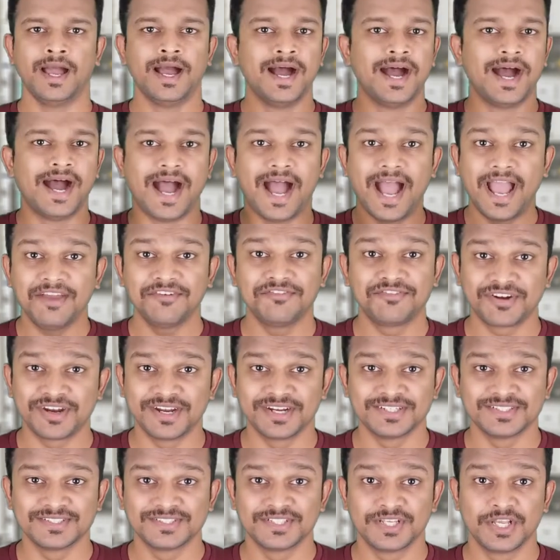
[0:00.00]
Hi
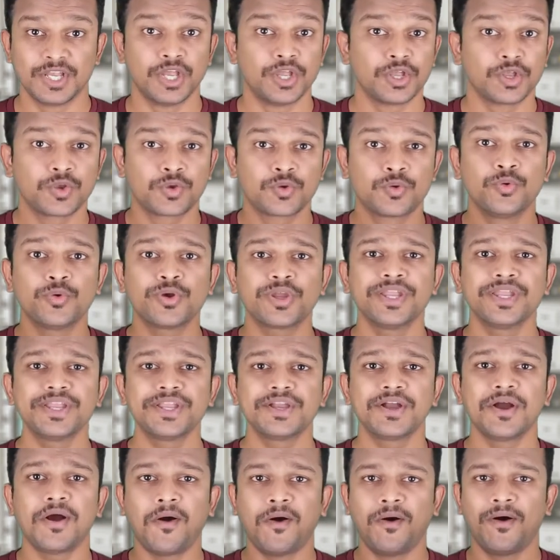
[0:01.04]
friends, cooking
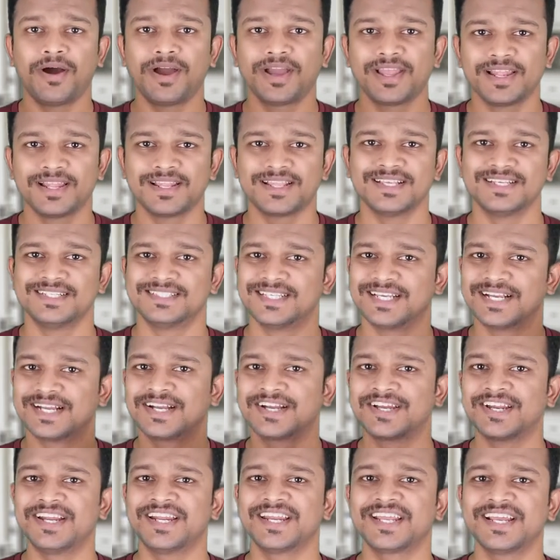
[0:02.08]
oil is a
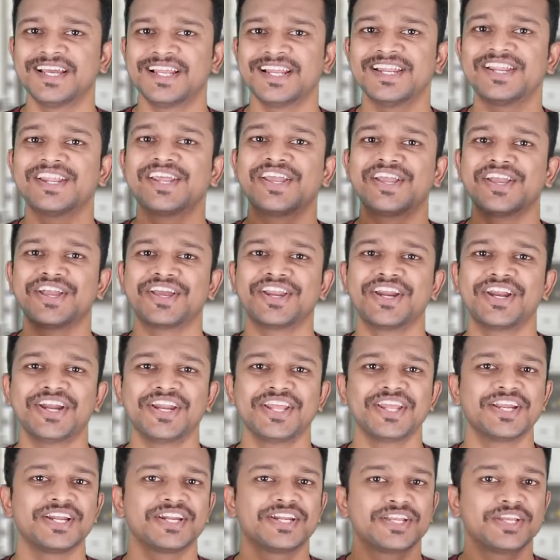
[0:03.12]
critical
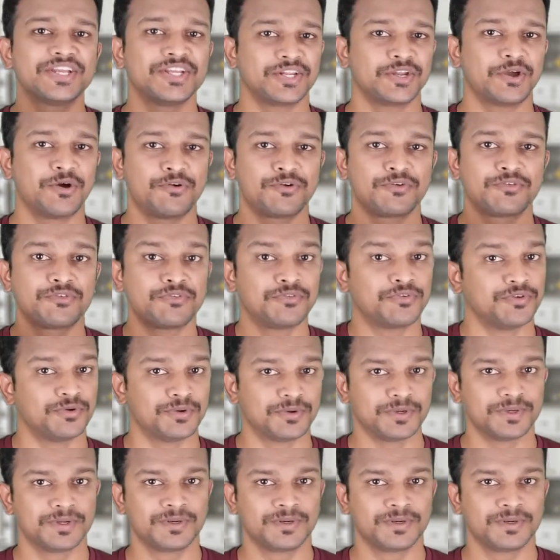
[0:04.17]
ingredient in our food.